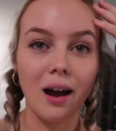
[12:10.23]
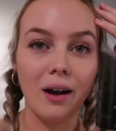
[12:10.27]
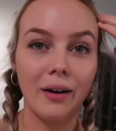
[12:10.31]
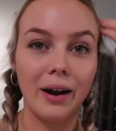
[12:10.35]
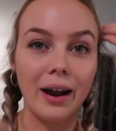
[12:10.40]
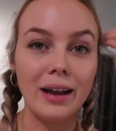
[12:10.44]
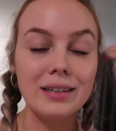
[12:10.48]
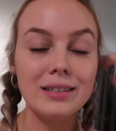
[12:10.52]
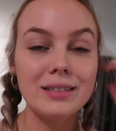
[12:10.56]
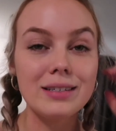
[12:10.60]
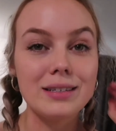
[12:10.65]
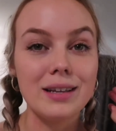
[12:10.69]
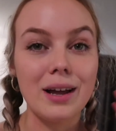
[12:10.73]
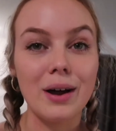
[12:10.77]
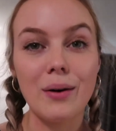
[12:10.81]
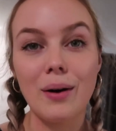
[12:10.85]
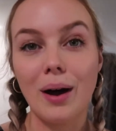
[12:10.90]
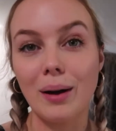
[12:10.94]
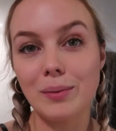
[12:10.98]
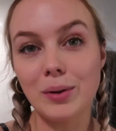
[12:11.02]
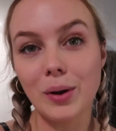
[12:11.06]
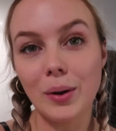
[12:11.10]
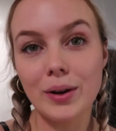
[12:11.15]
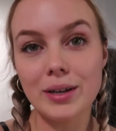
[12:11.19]
All right, so
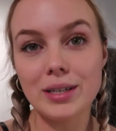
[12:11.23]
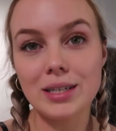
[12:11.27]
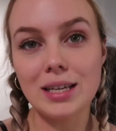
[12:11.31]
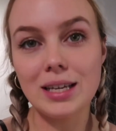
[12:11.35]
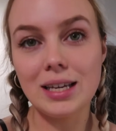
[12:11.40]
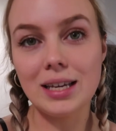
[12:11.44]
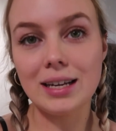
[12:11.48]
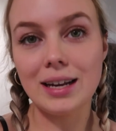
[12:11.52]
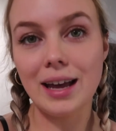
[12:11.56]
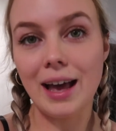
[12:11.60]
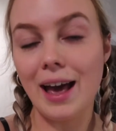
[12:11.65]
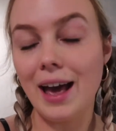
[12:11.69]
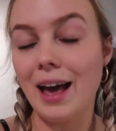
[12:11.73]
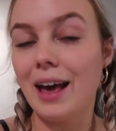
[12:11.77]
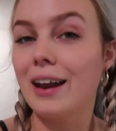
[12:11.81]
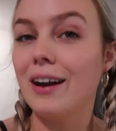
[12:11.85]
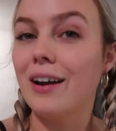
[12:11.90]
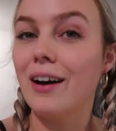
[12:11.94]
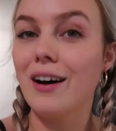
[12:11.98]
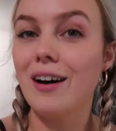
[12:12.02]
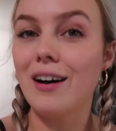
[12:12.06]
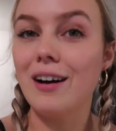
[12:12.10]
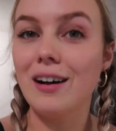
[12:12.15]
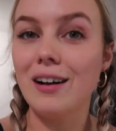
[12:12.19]
I'm going to eat and
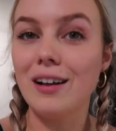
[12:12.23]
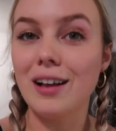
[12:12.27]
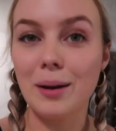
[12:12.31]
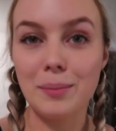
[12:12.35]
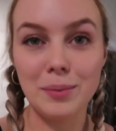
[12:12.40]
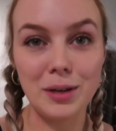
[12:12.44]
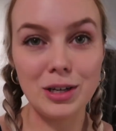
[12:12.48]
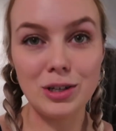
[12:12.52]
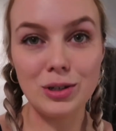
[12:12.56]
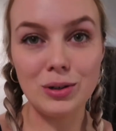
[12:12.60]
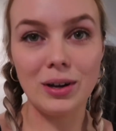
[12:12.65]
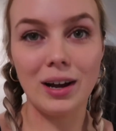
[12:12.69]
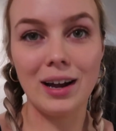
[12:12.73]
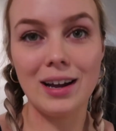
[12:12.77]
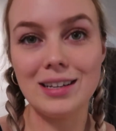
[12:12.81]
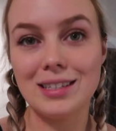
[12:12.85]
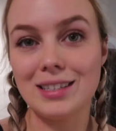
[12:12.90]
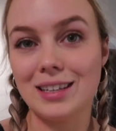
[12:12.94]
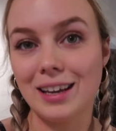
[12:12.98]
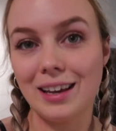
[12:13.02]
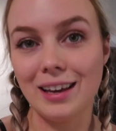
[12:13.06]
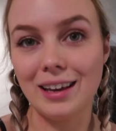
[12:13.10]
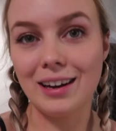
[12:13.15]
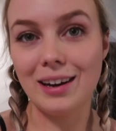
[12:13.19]
I'll update you guys
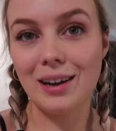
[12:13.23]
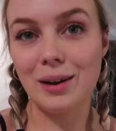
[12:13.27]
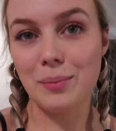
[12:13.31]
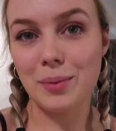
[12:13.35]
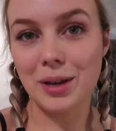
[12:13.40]
in a